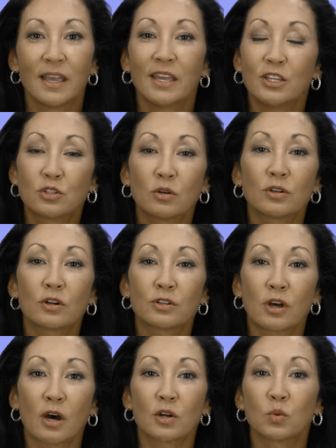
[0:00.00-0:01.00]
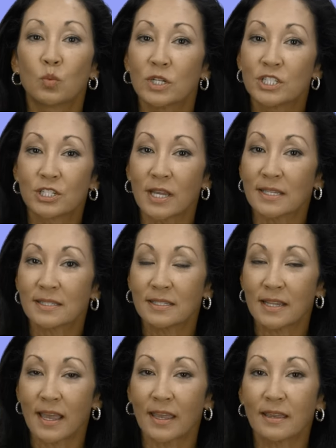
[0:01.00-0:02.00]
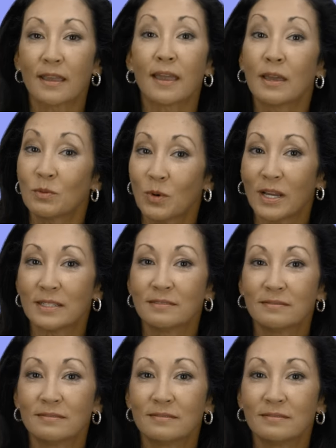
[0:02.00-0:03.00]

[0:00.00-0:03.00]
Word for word: He told our daughter which tests to take and when,